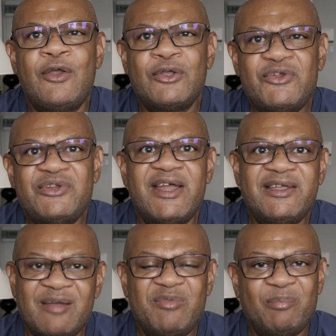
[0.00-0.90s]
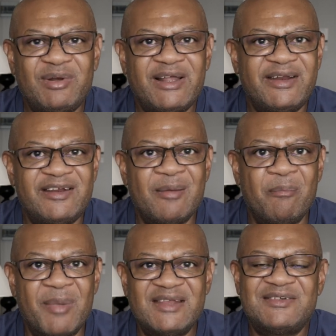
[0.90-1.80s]
Could Nikon be planning a
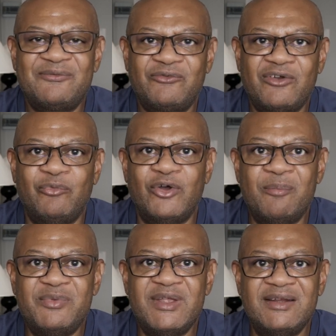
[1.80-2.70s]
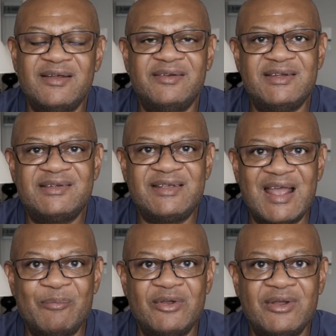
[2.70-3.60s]
massive firmware update on this
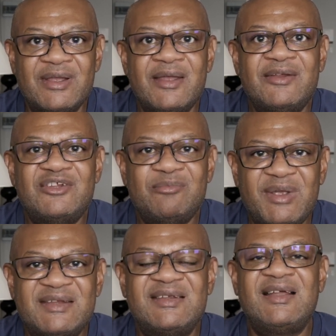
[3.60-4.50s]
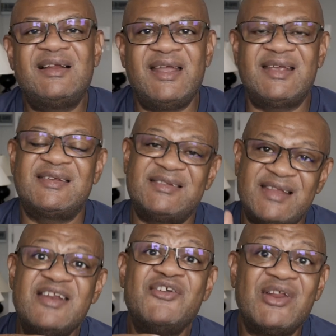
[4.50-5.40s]
camera to basically
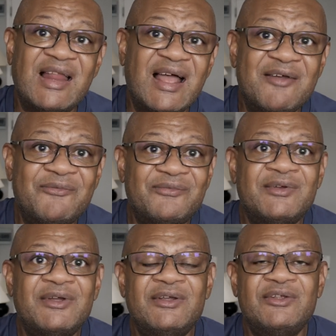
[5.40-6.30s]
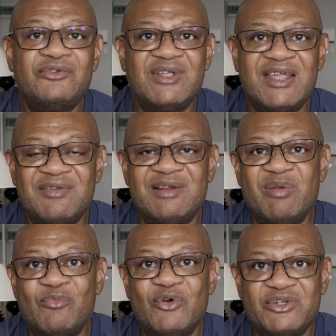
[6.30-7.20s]
extend their life, to give it a
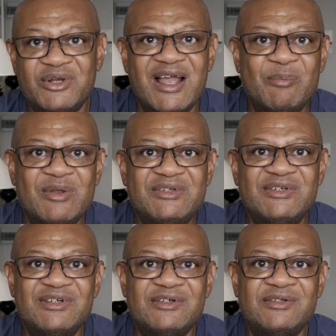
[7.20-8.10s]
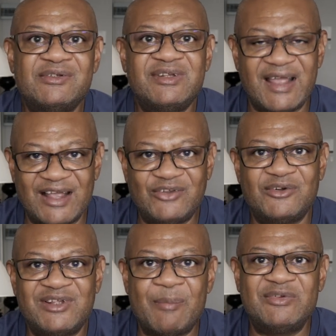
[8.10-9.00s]
bit more time until the
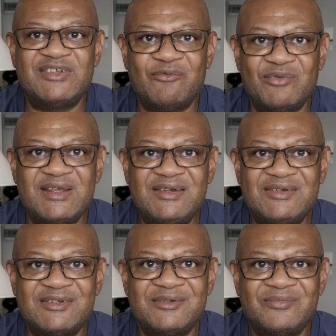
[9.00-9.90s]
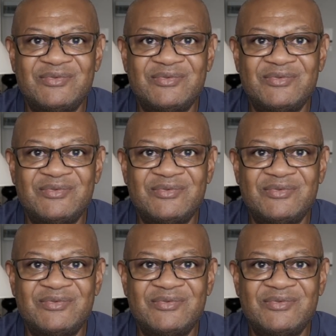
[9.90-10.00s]
actual cameras get released?